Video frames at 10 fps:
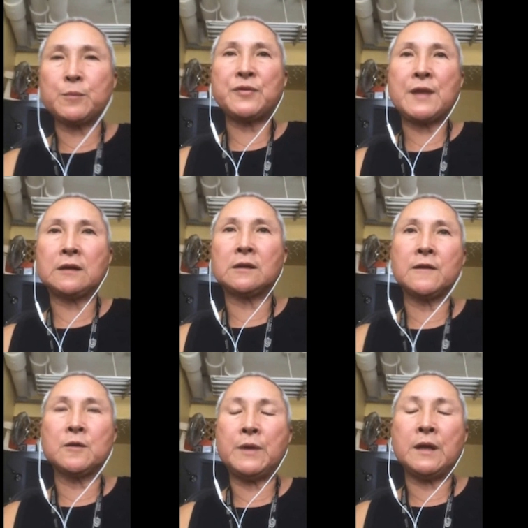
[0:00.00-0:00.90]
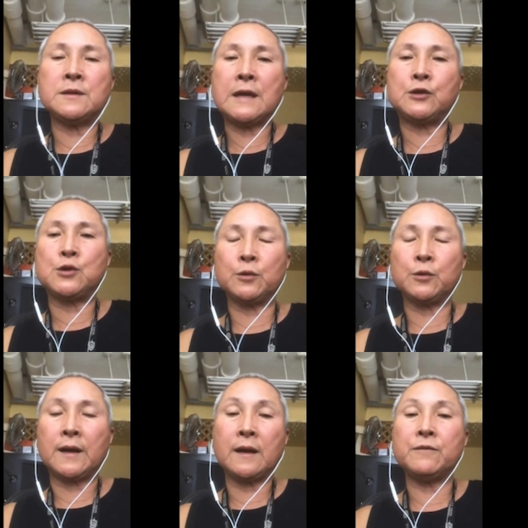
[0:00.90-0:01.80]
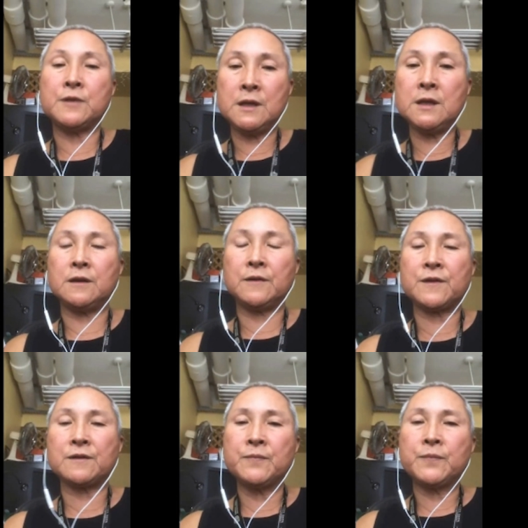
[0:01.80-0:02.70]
but that doesn't mean they don't have needs.